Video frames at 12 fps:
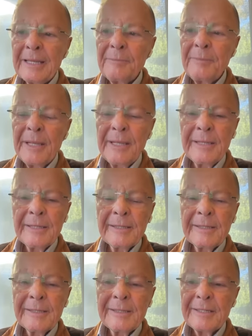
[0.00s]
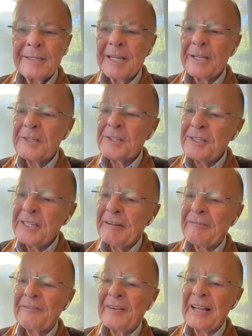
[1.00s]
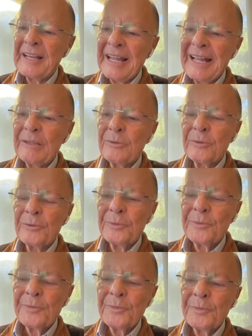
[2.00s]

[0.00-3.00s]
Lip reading: And he also had spoken about